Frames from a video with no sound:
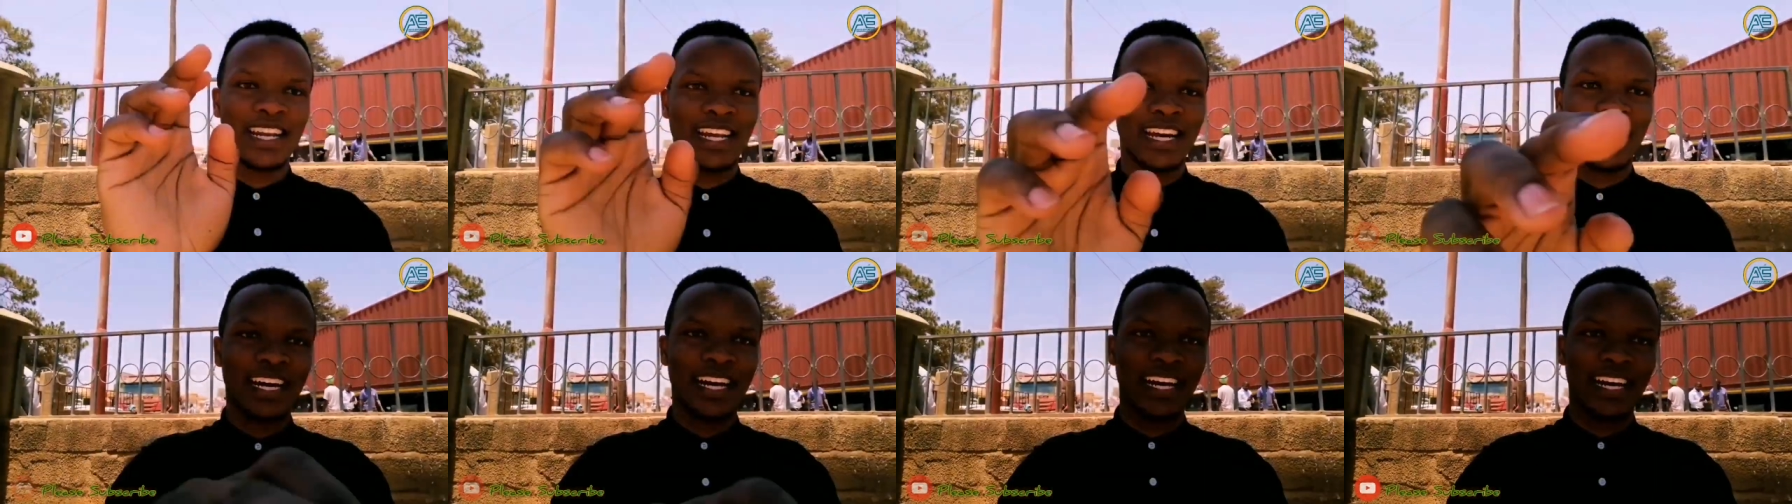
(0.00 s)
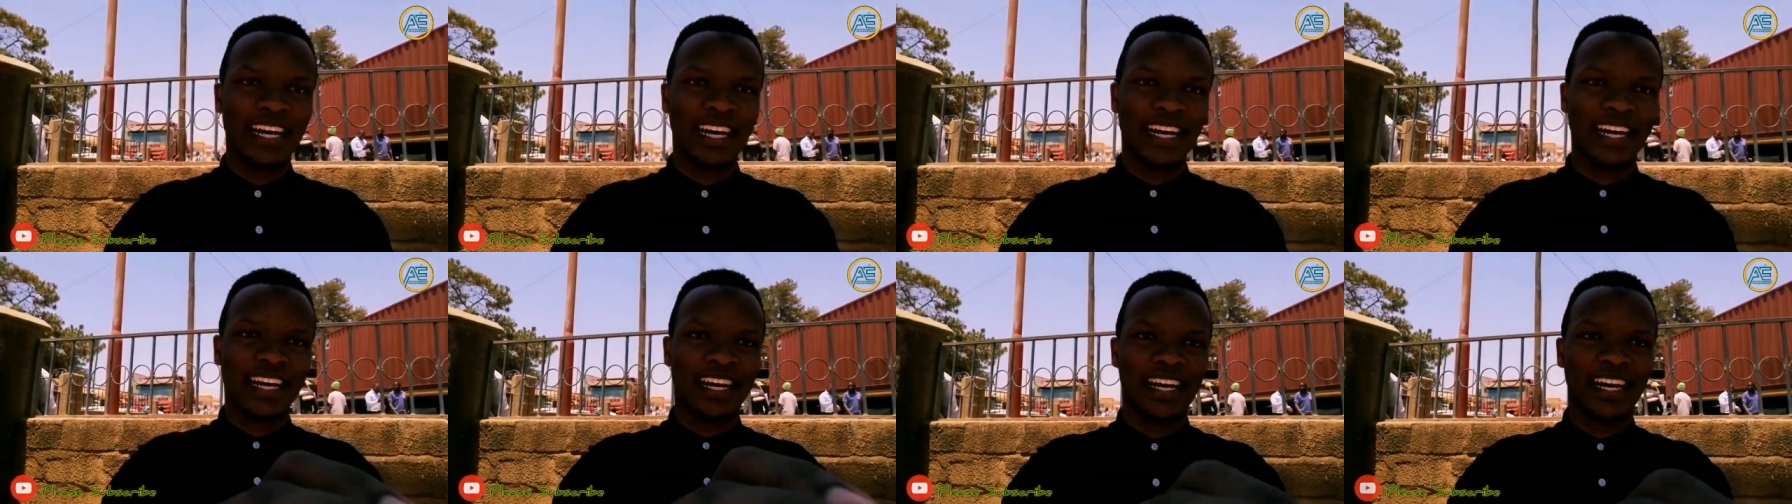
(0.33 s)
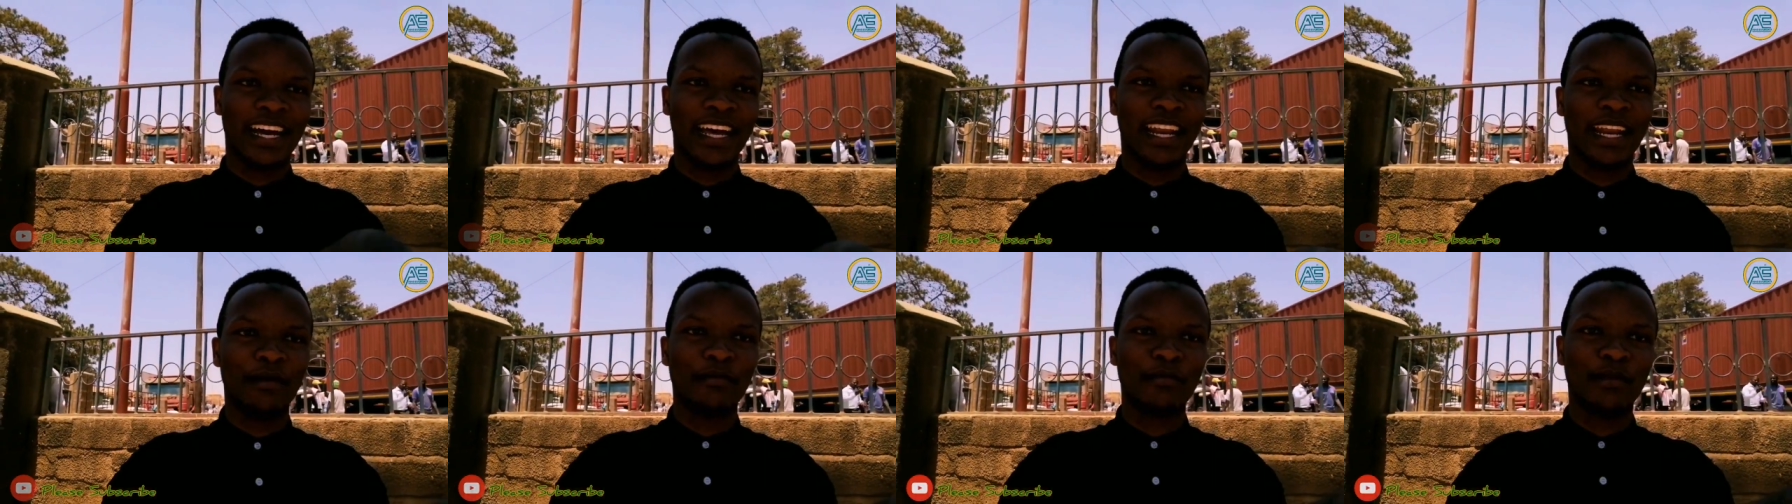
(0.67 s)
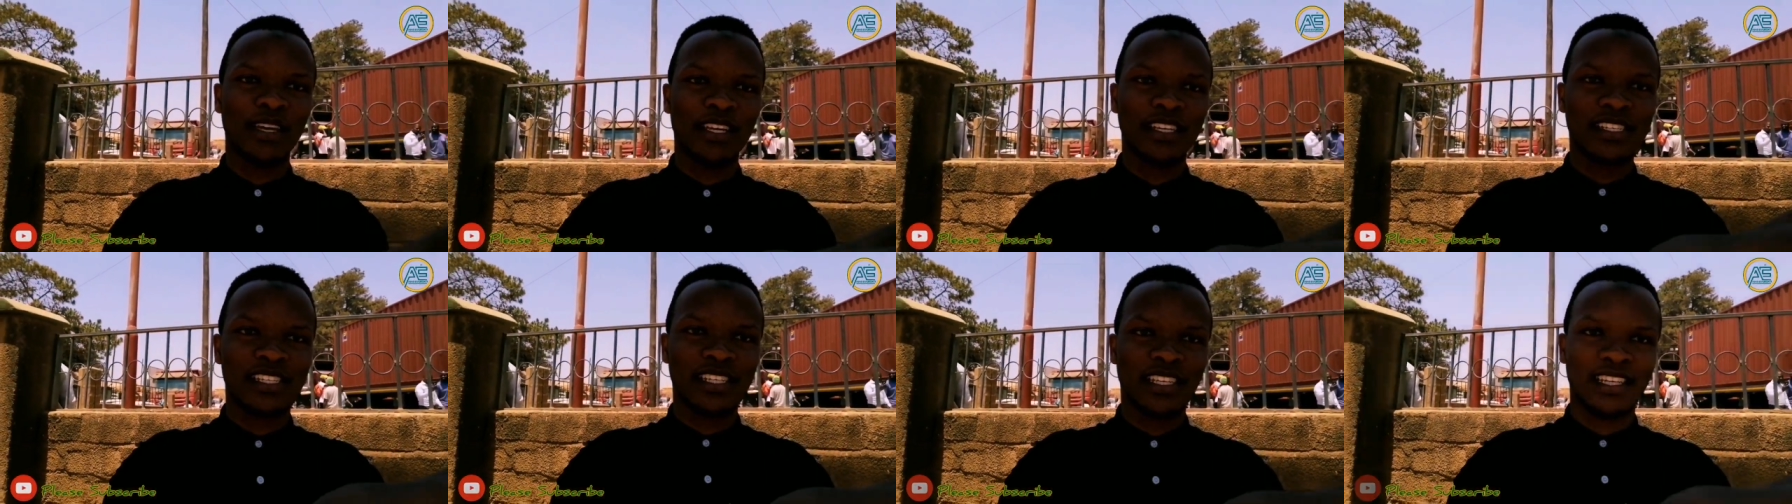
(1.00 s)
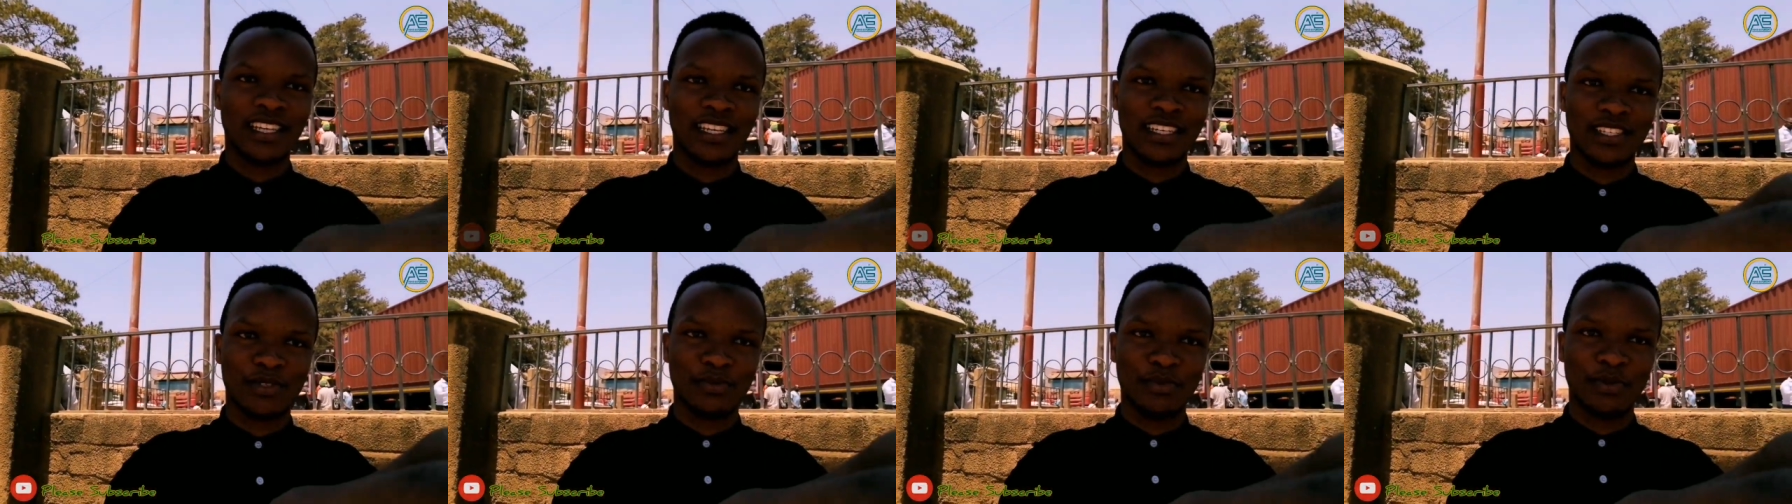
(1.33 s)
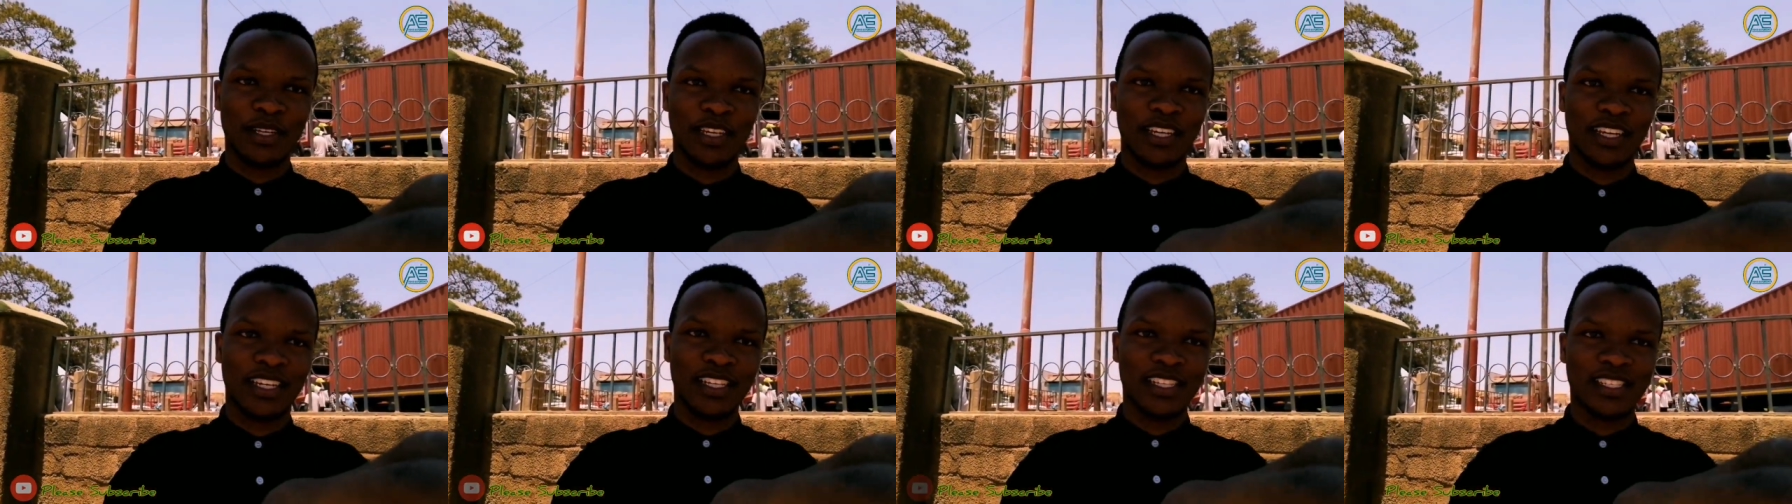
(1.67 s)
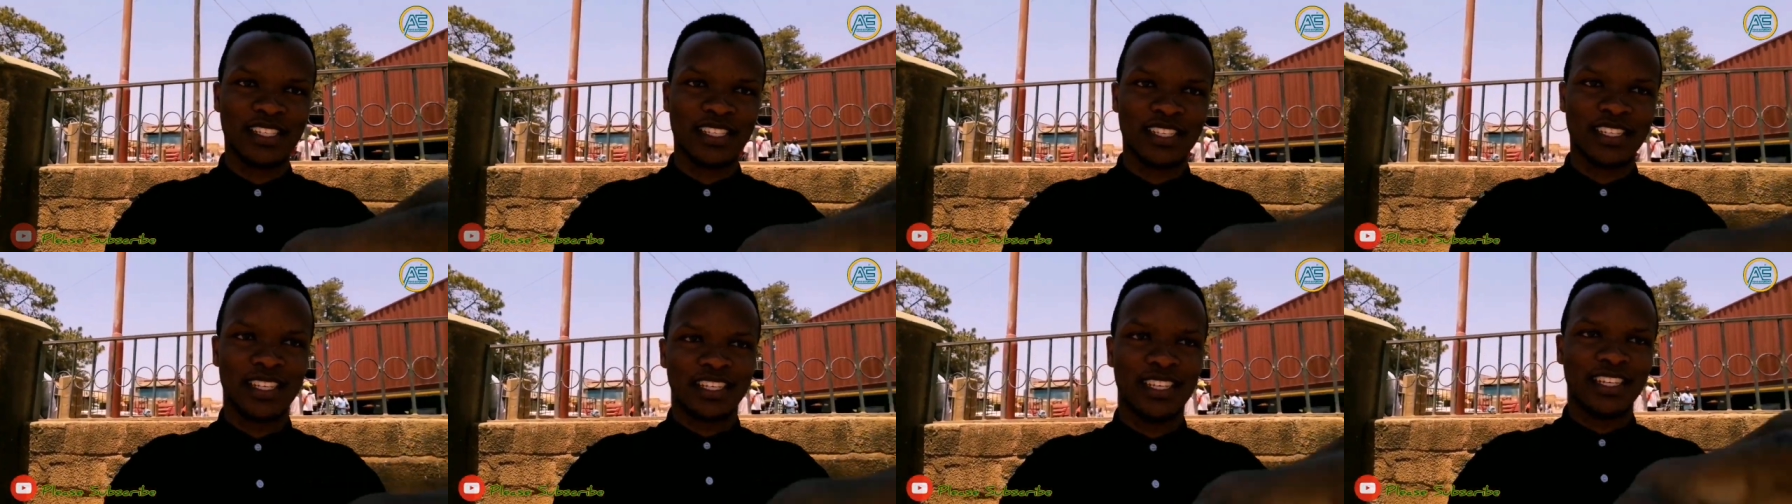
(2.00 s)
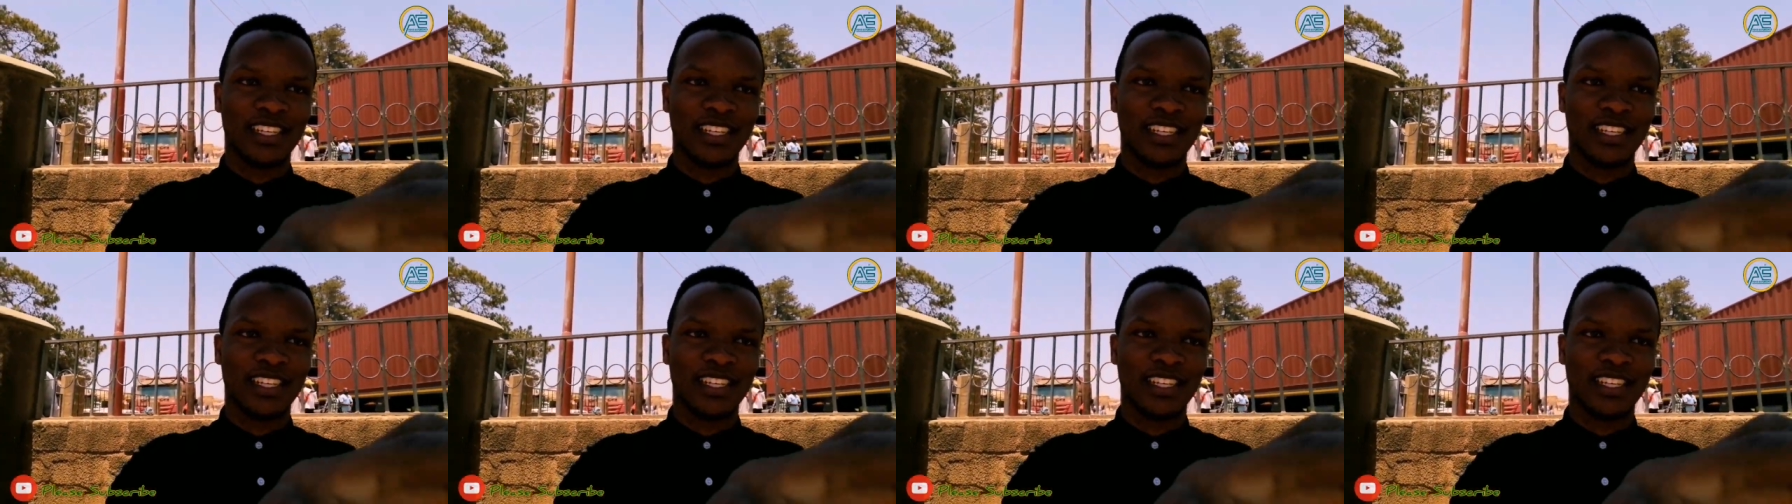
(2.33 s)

an amazing experience.